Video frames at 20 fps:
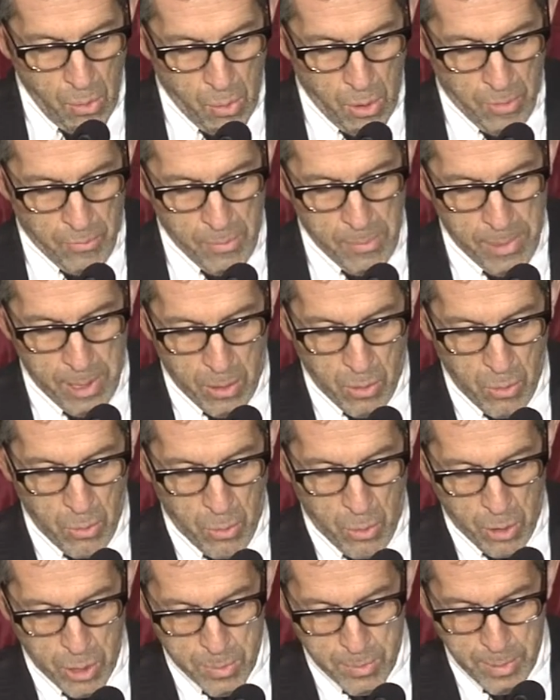where for better or
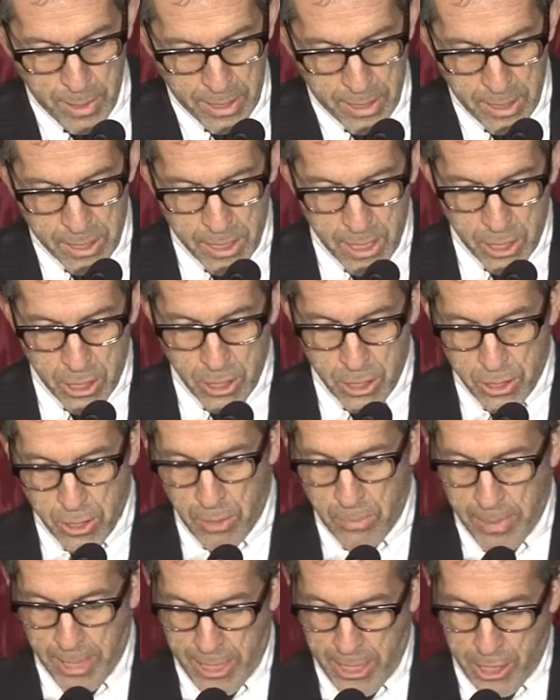worse, big decisions
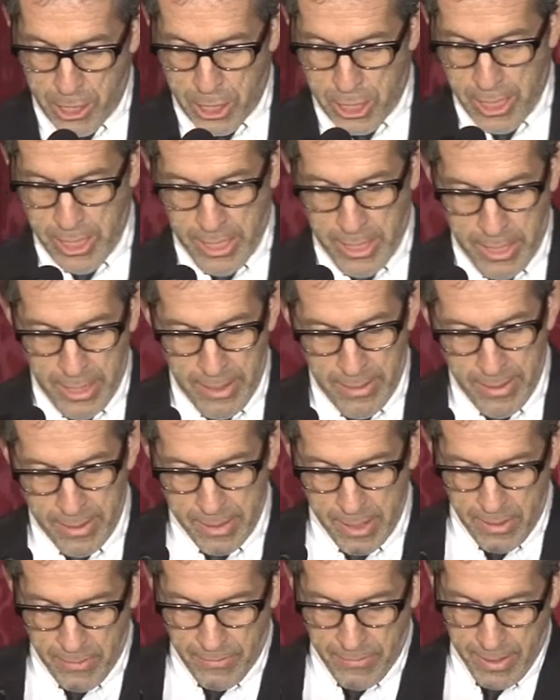are made each day
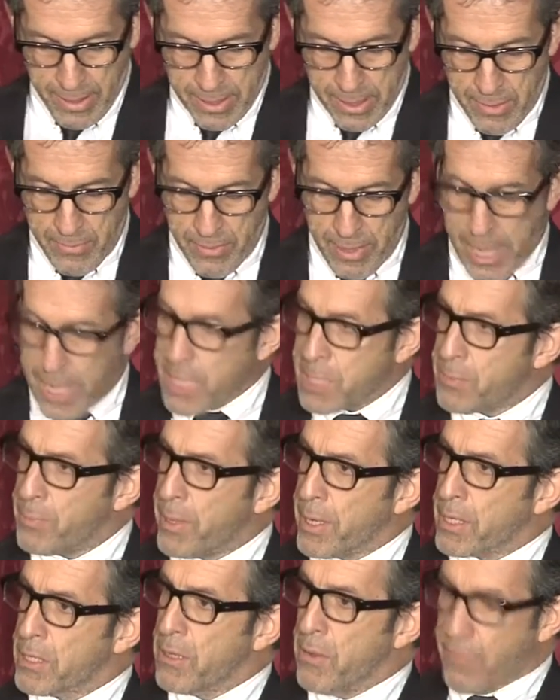and that affect every
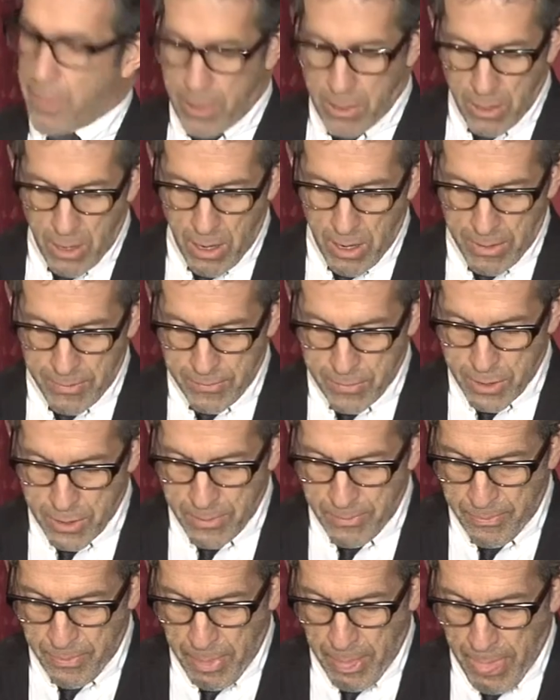aspect of our lives.
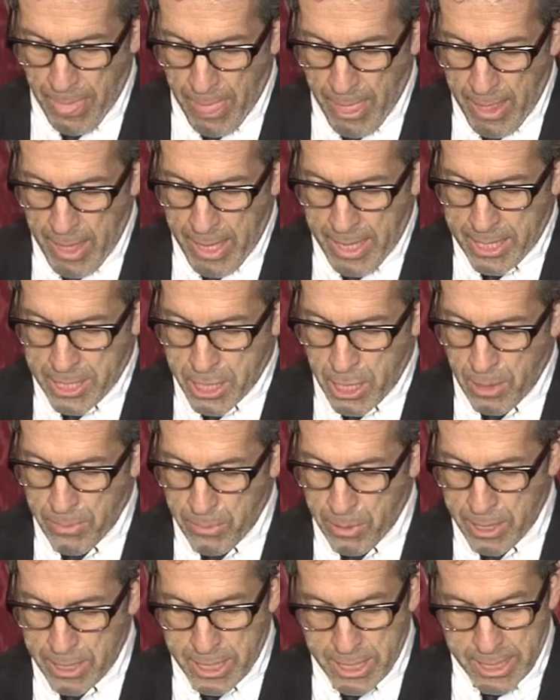And it's
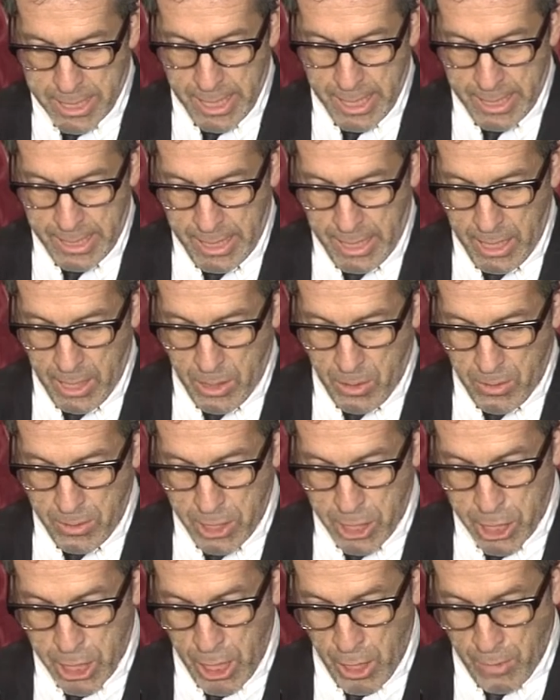humbling to stand here in
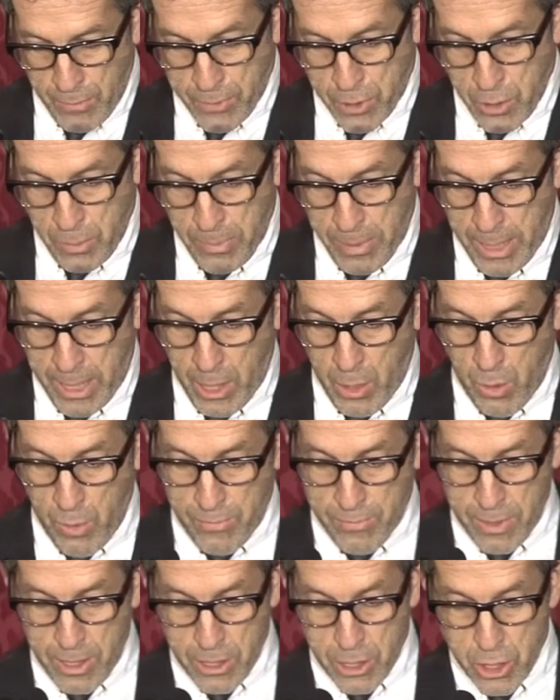the shadow of so many
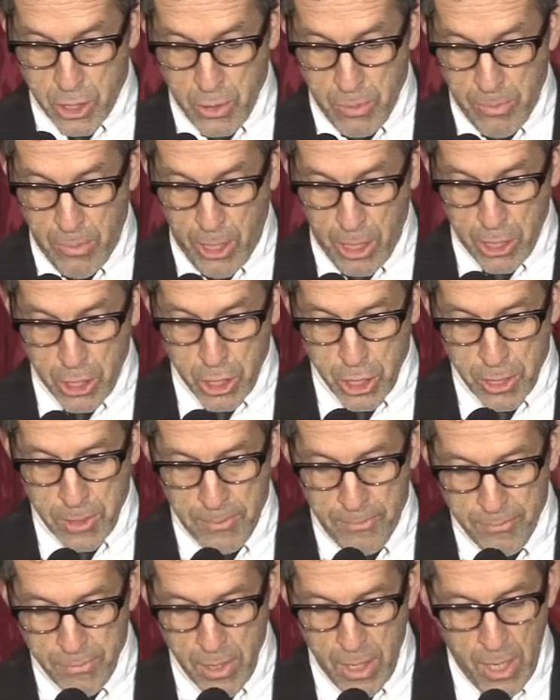who've done so
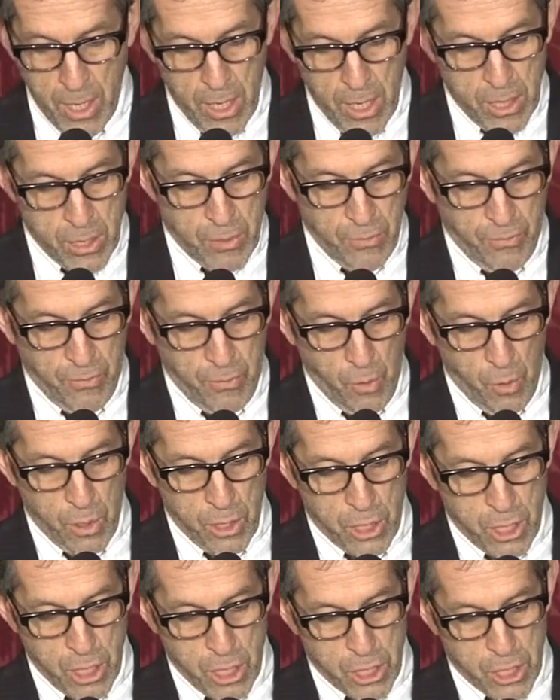much to
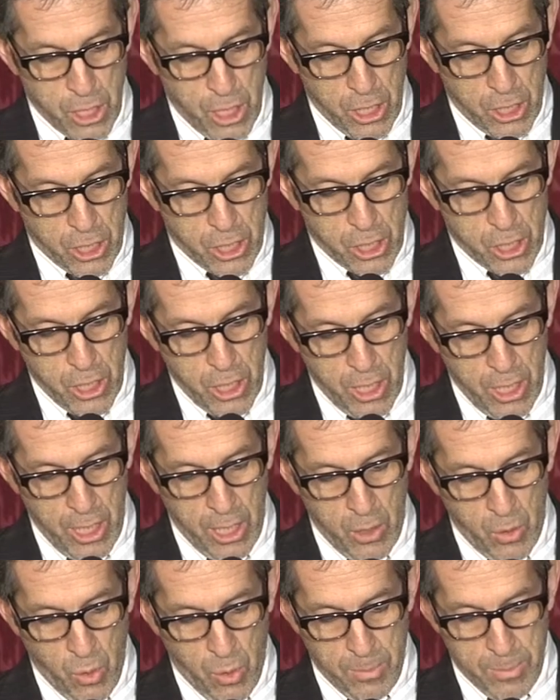forge such
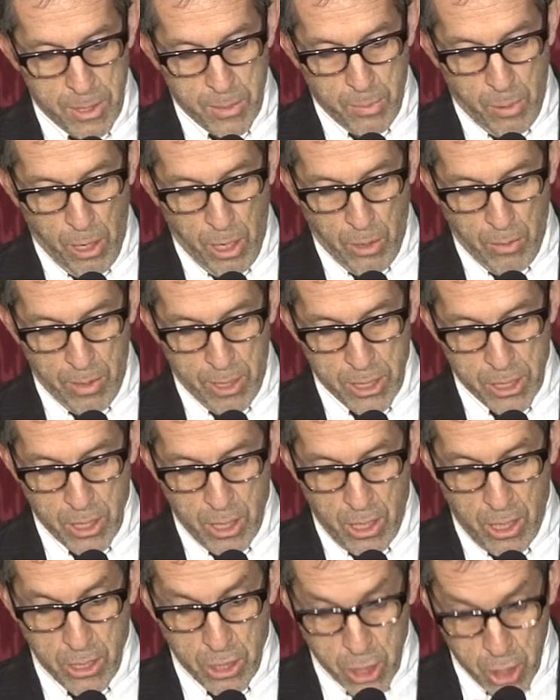enormous
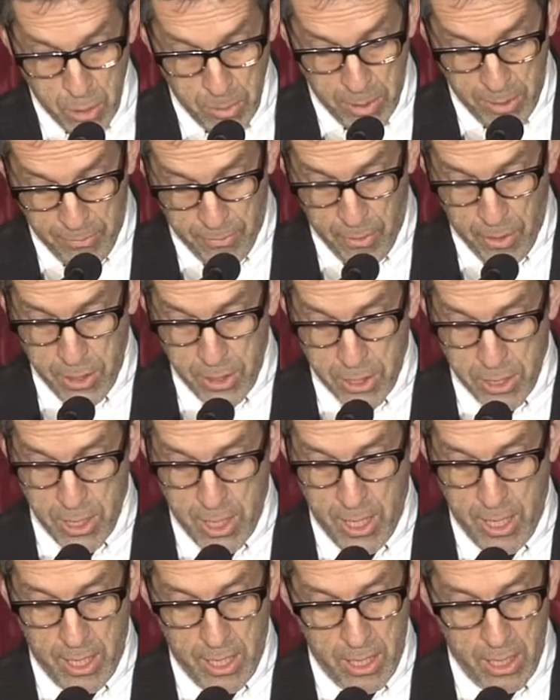progress on so many
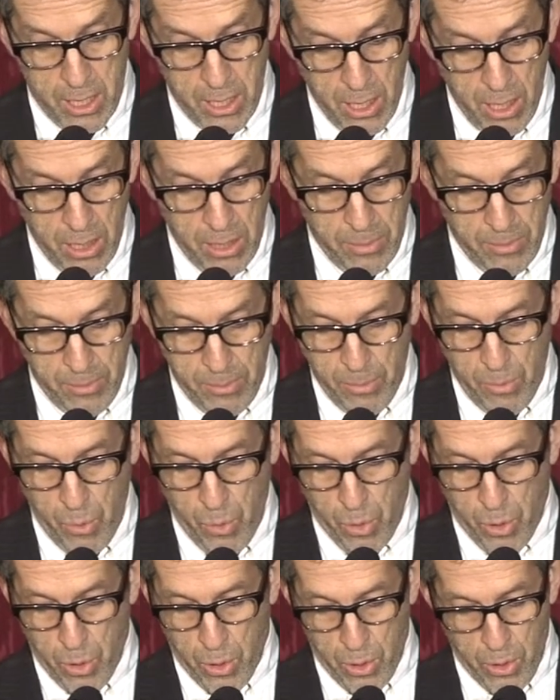fronts, none
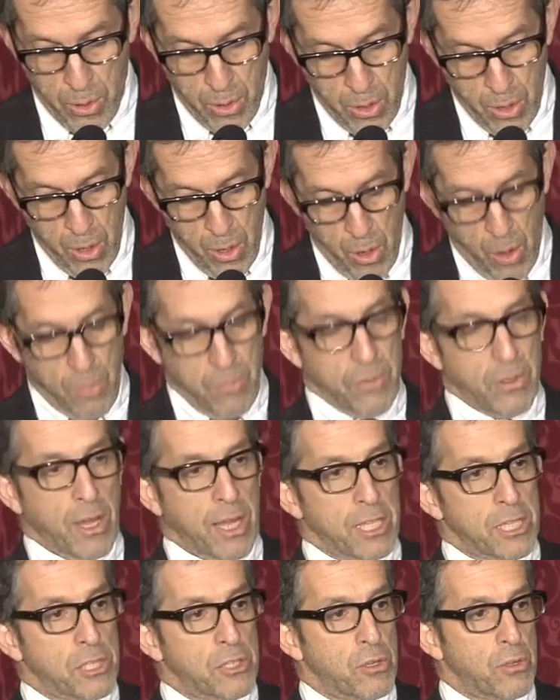more over the
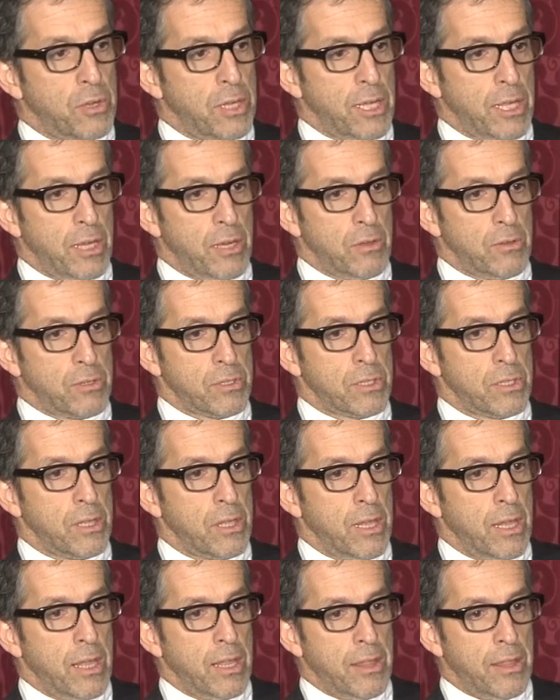last 30 years
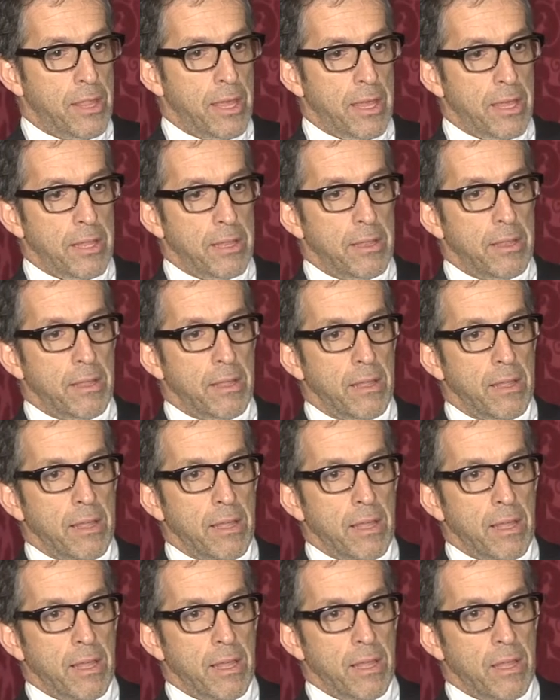than
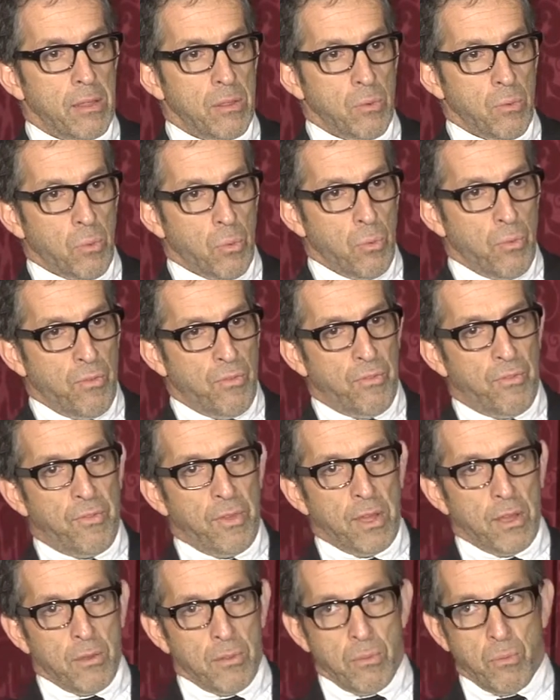in
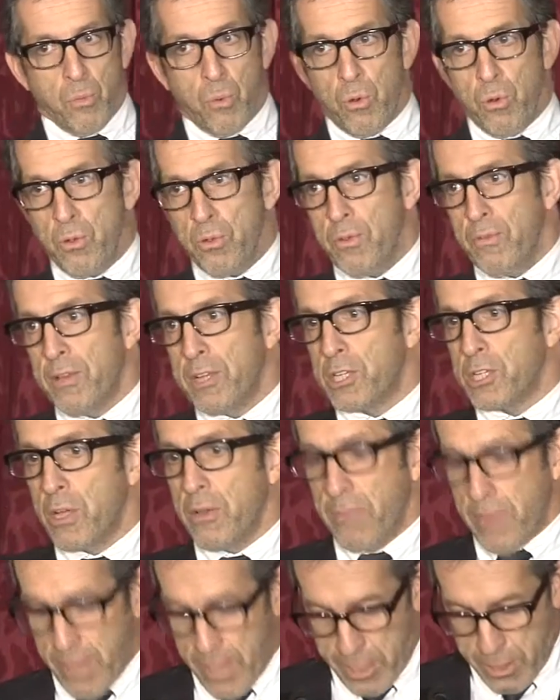the field of the world of
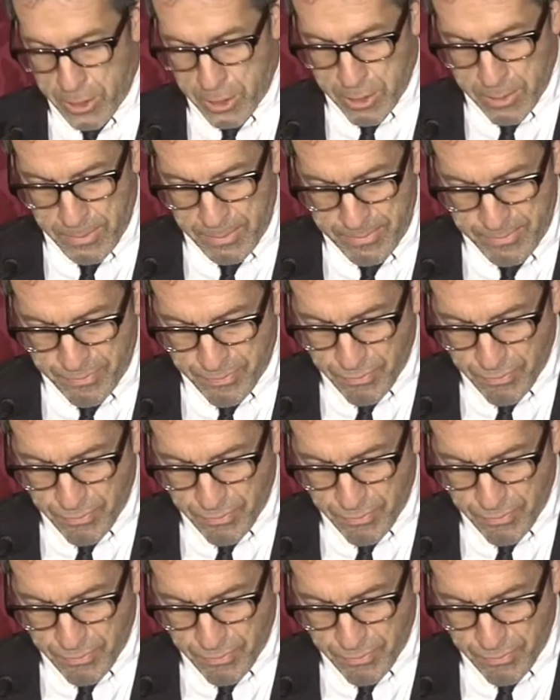HIV/AIDS.